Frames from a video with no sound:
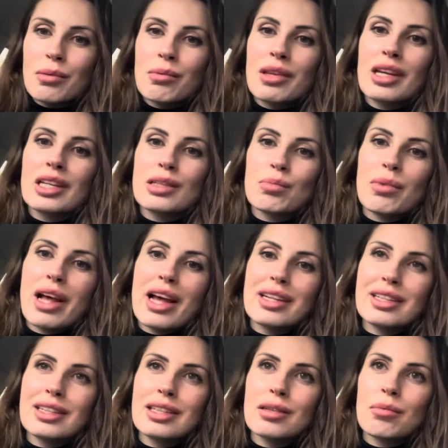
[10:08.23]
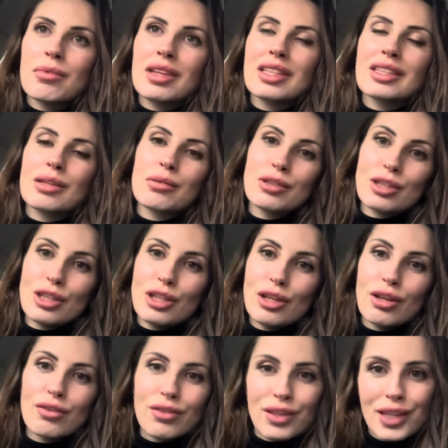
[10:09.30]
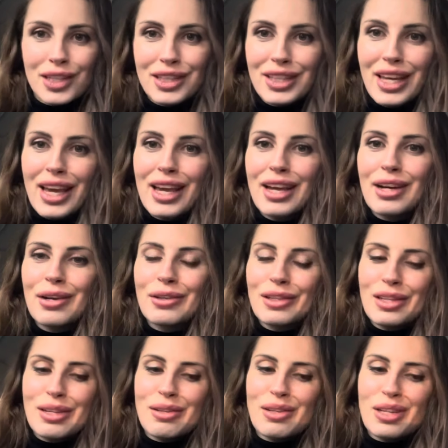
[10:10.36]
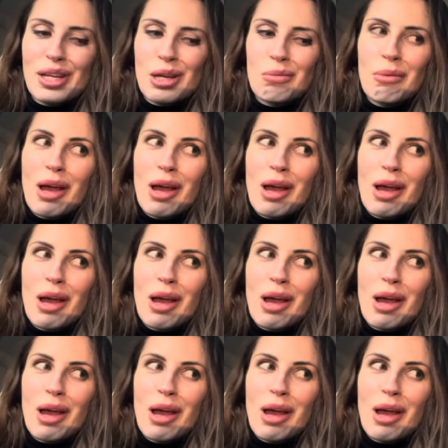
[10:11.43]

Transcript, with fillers: things planned and some things I want to do for this year on YouTube